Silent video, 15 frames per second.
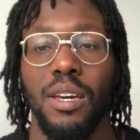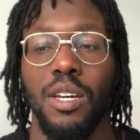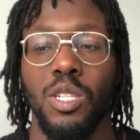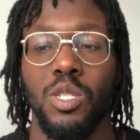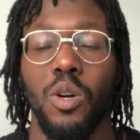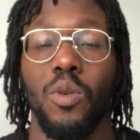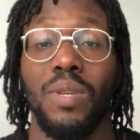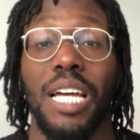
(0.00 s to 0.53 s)

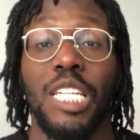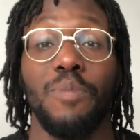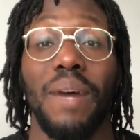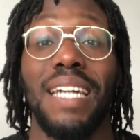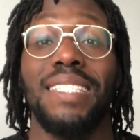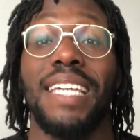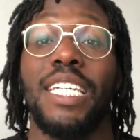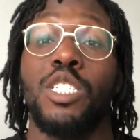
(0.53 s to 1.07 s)
So that's my
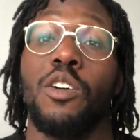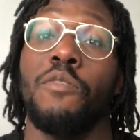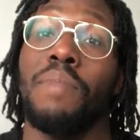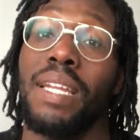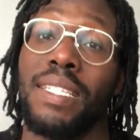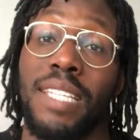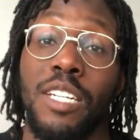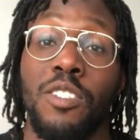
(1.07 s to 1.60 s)
intention of
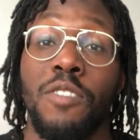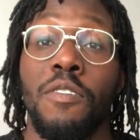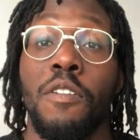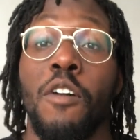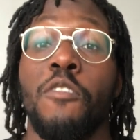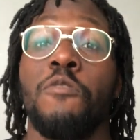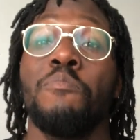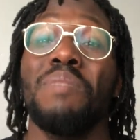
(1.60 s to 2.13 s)
meditation,
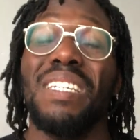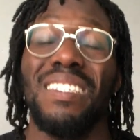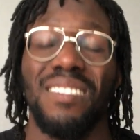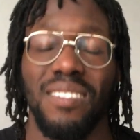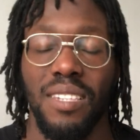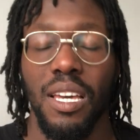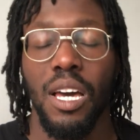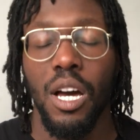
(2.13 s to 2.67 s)
of
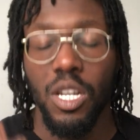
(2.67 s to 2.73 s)
peace.